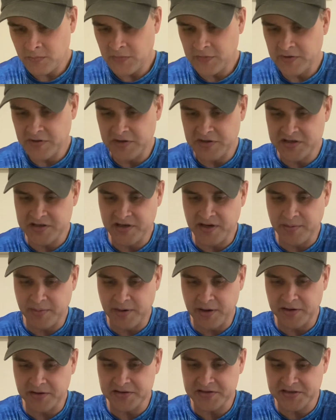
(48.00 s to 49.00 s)
Decent
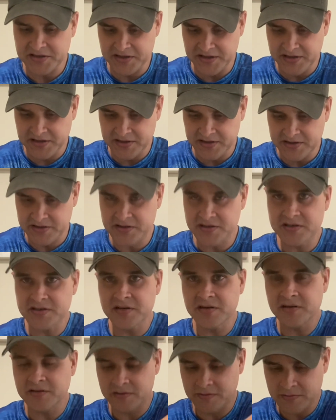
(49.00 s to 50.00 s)
amount of seeds.
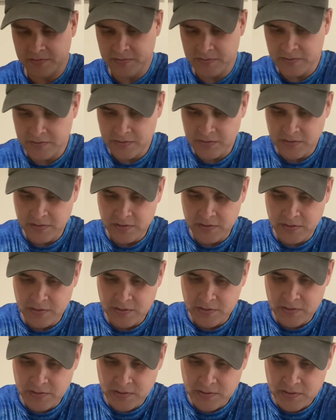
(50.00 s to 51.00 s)

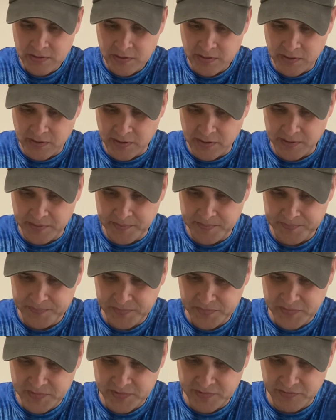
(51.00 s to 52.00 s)
You
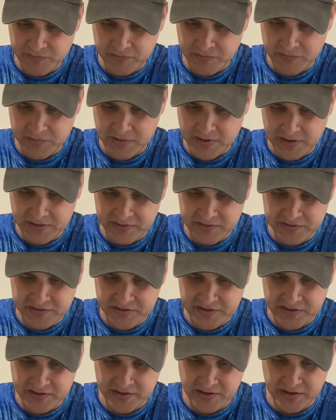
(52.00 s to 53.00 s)
can
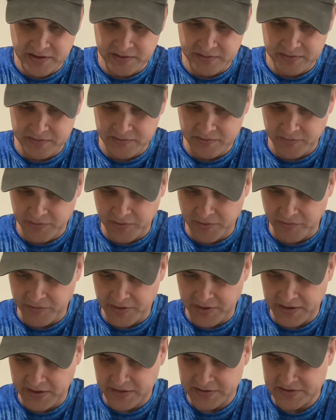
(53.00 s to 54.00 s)
see that we
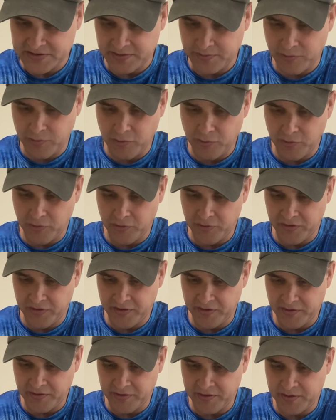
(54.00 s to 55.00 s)
already got some oil
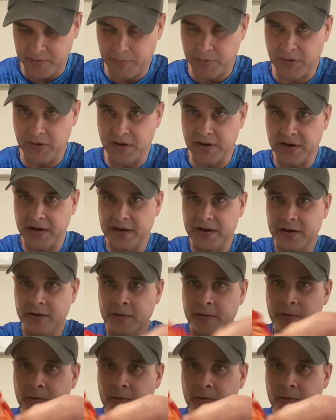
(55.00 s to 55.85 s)
there on the plate.